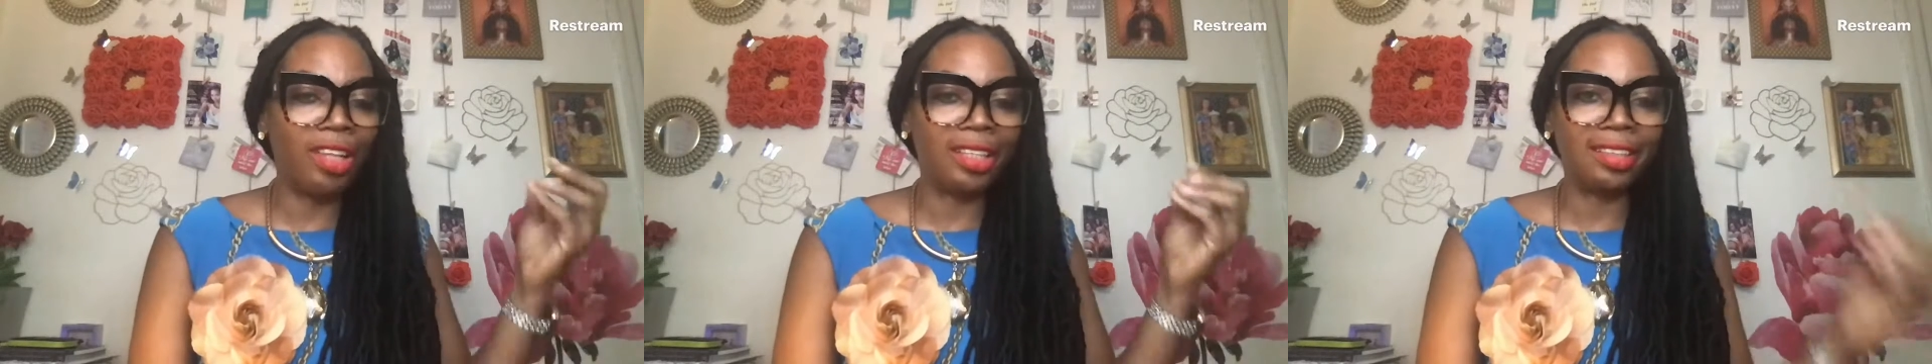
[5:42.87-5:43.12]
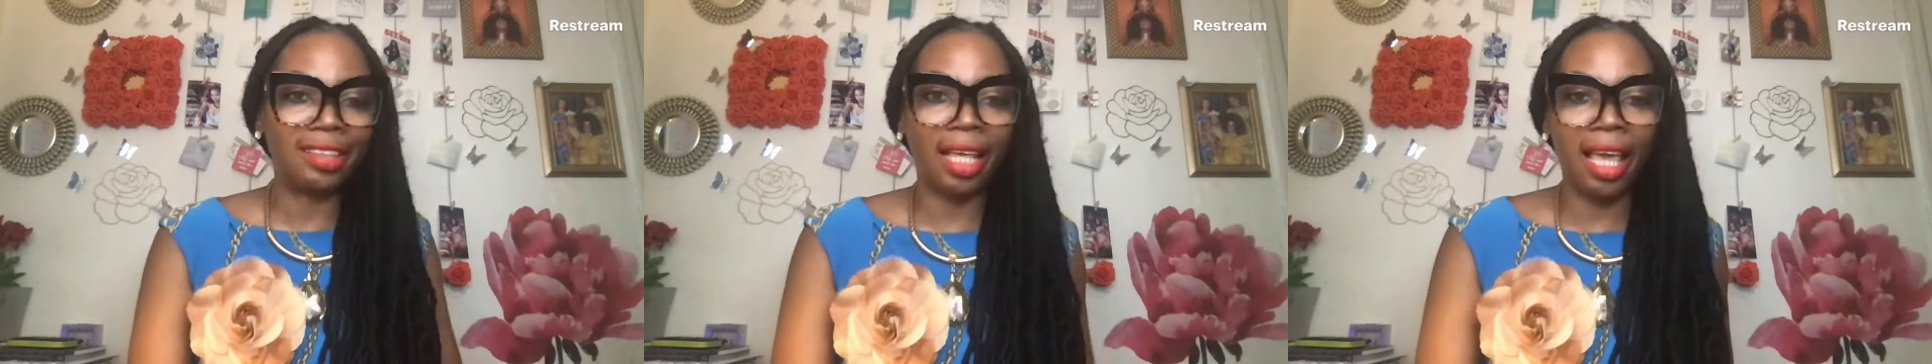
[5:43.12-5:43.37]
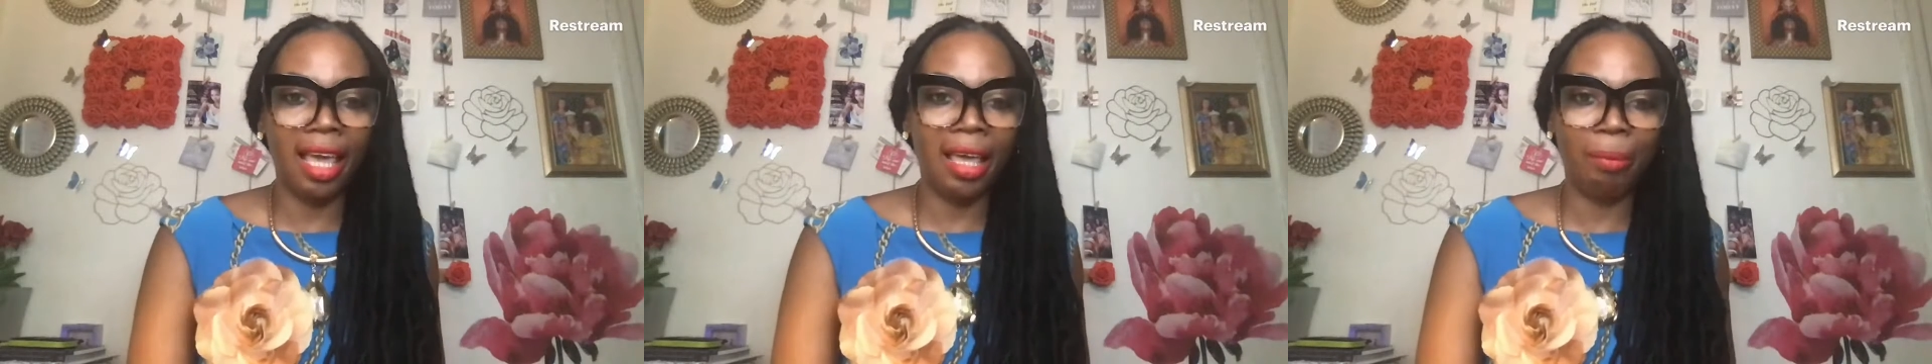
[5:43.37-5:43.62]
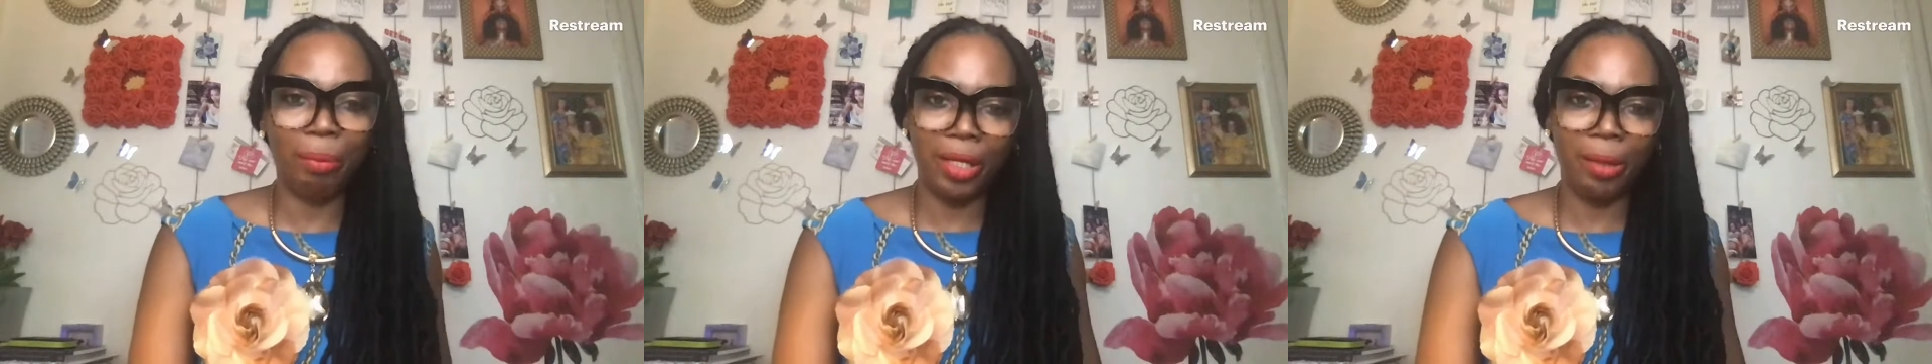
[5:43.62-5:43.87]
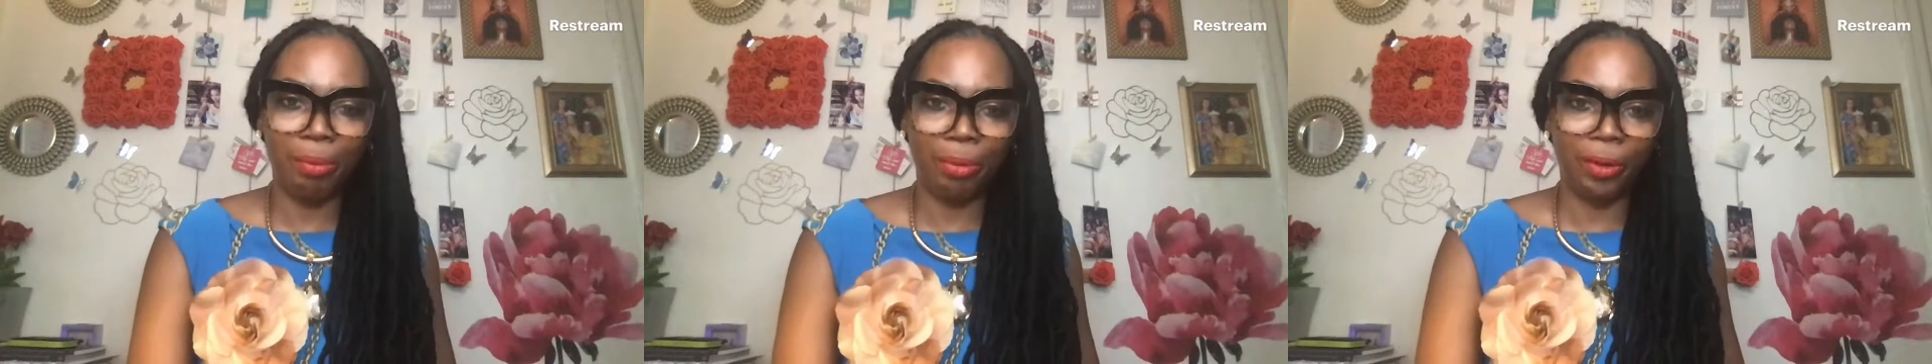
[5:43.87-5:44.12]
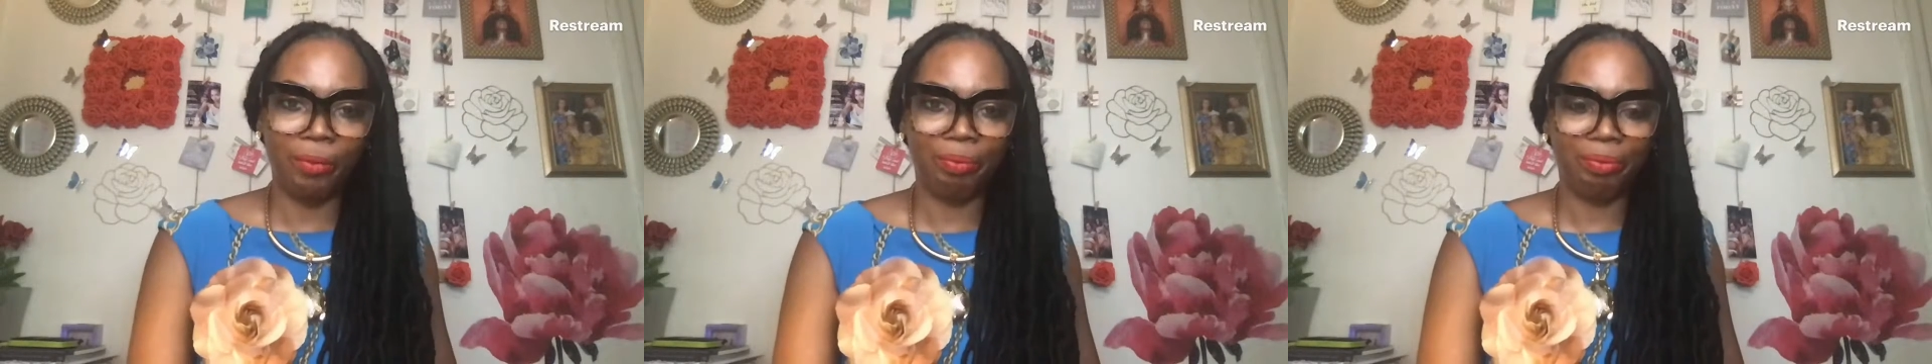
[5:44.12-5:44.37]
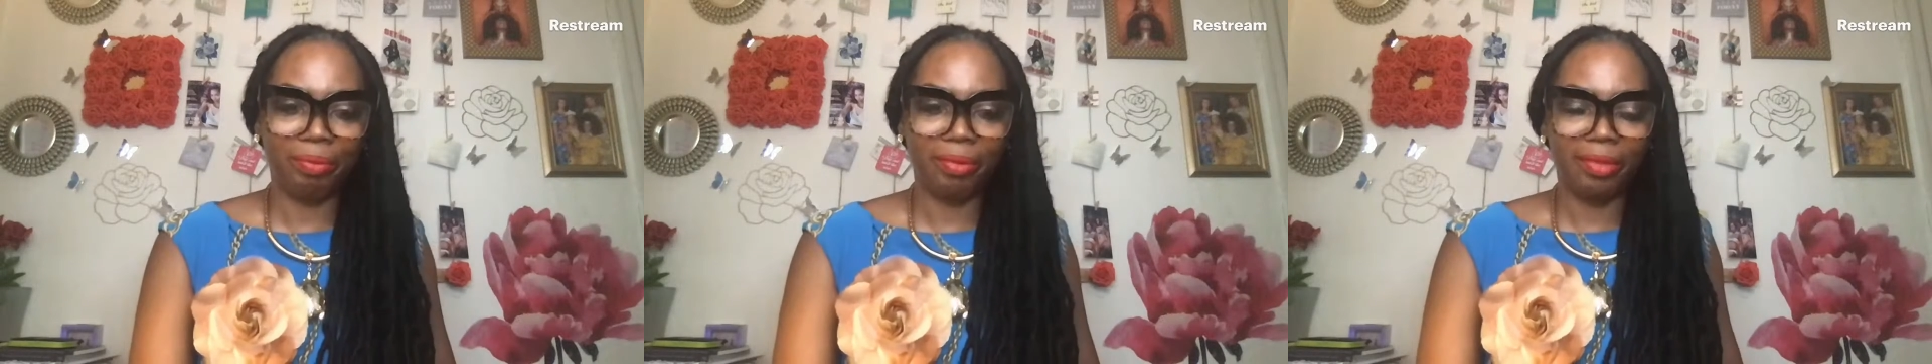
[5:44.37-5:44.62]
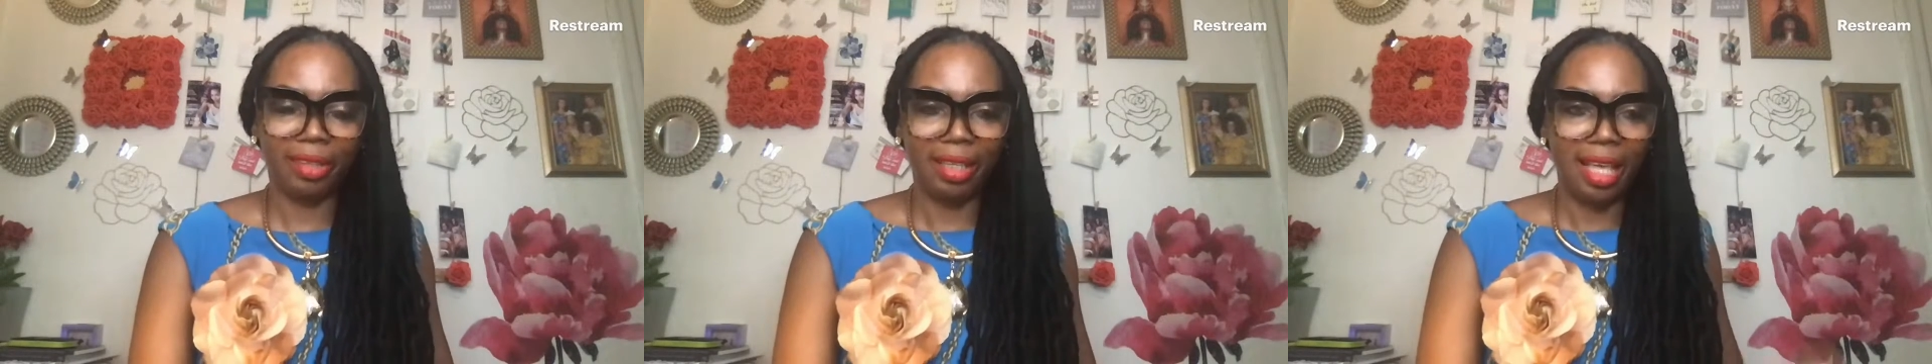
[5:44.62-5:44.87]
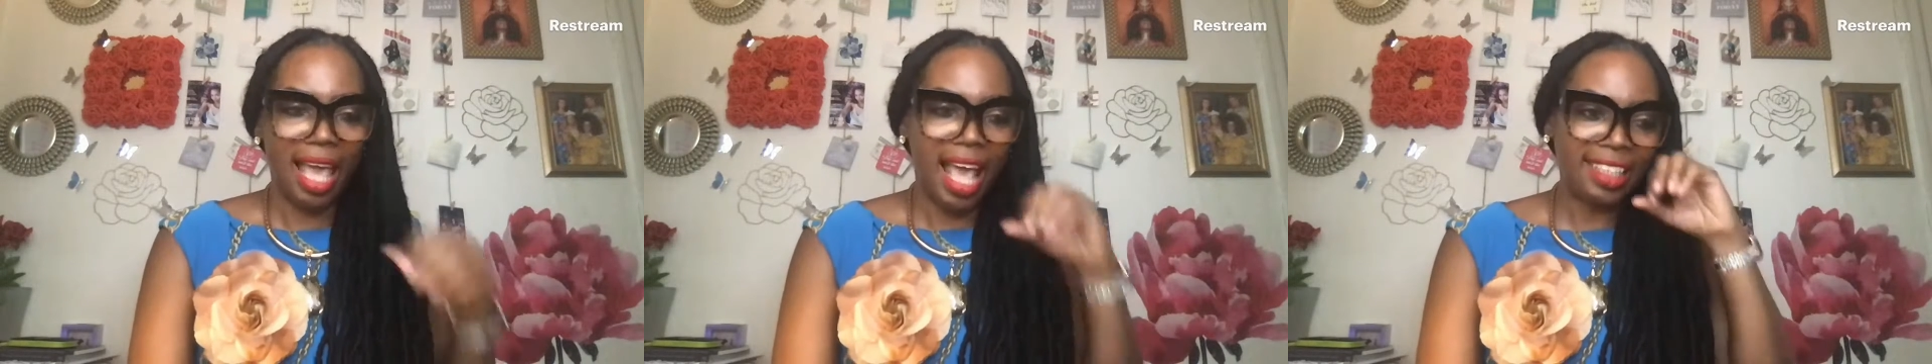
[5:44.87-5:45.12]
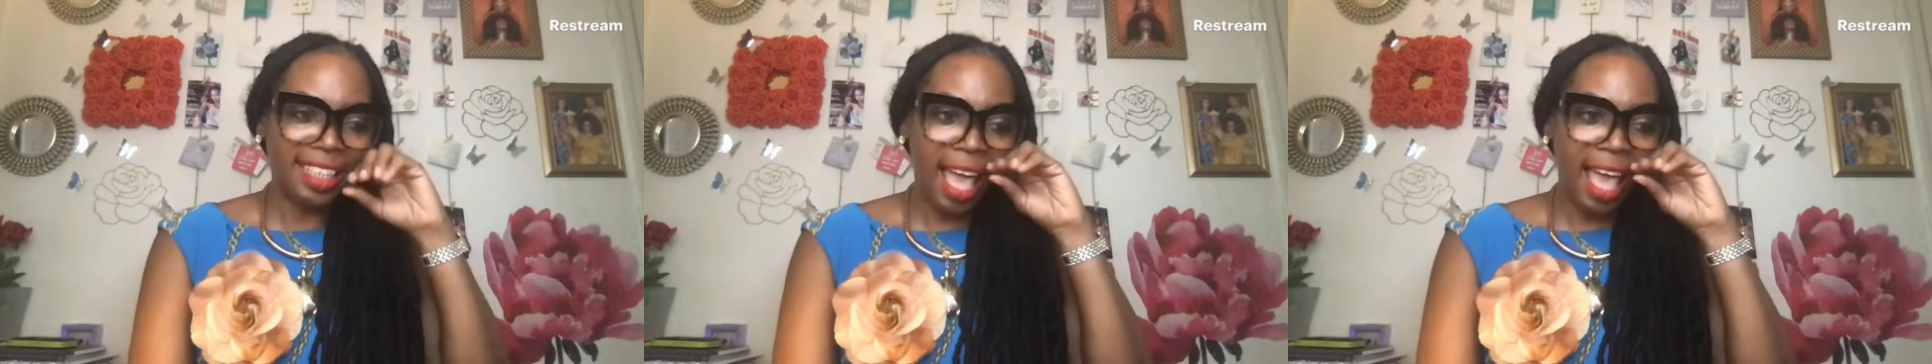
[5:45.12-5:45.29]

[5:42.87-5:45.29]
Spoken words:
the same people? Has